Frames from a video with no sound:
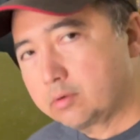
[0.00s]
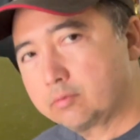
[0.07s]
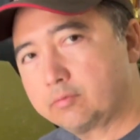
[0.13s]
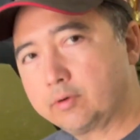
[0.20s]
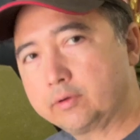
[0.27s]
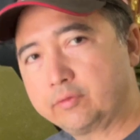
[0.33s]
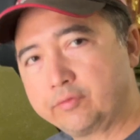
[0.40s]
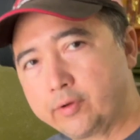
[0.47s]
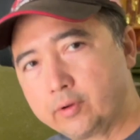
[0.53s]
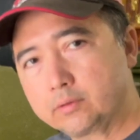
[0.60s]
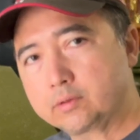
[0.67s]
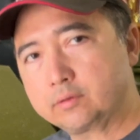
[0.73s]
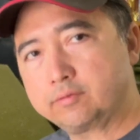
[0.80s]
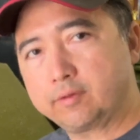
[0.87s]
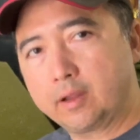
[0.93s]
for the fuel
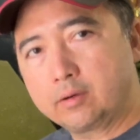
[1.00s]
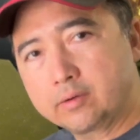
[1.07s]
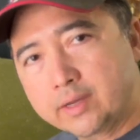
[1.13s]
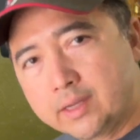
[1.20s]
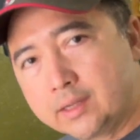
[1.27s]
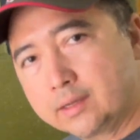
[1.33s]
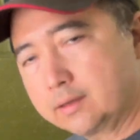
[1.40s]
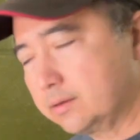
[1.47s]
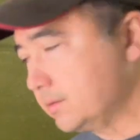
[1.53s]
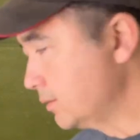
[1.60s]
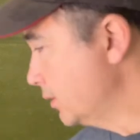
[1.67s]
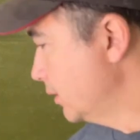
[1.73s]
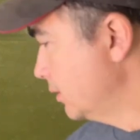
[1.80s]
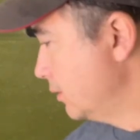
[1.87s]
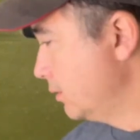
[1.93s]
to flow in,
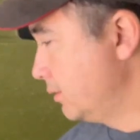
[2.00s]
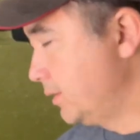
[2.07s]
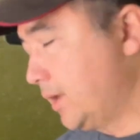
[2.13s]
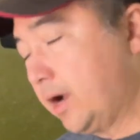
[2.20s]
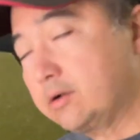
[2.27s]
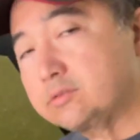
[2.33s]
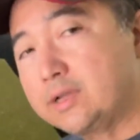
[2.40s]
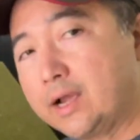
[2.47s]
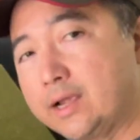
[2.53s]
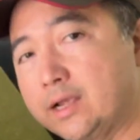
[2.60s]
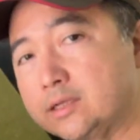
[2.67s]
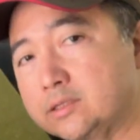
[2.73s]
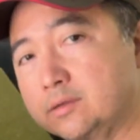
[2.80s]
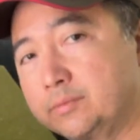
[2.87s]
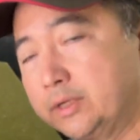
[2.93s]
the outside
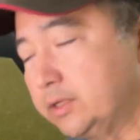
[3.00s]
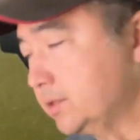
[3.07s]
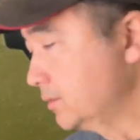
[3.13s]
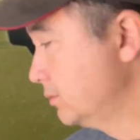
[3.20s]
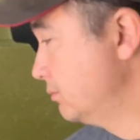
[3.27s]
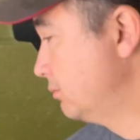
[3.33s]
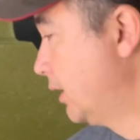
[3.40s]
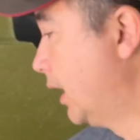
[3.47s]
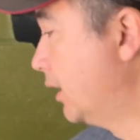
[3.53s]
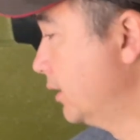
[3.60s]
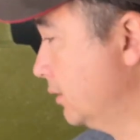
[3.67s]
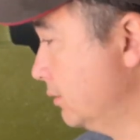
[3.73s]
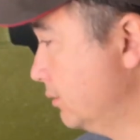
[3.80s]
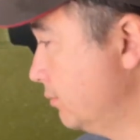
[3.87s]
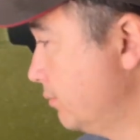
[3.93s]
has to be
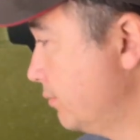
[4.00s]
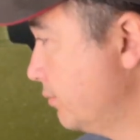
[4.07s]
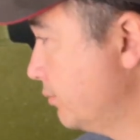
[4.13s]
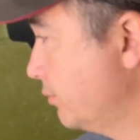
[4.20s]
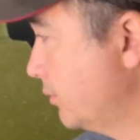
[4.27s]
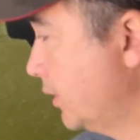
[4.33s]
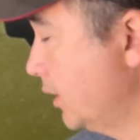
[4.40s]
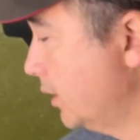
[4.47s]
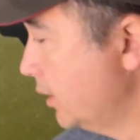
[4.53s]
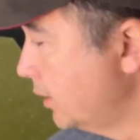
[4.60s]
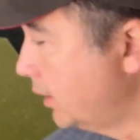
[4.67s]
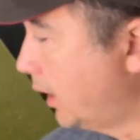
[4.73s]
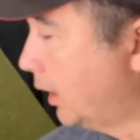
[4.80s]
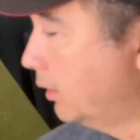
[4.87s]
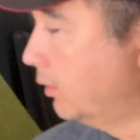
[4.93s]
higher.
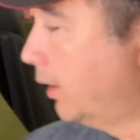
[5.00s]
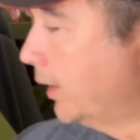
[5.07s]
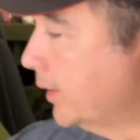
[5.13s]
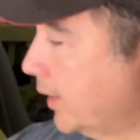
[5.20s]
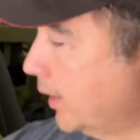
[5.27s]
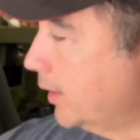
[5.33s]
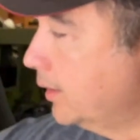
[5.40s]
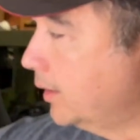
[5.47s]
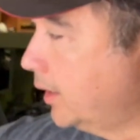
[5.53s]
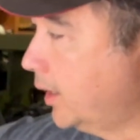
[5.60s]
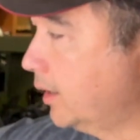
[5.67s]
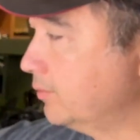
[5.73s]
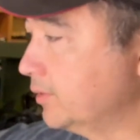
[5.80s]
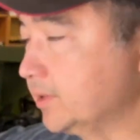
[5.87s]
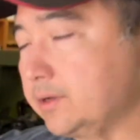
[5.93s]
Now I can't have it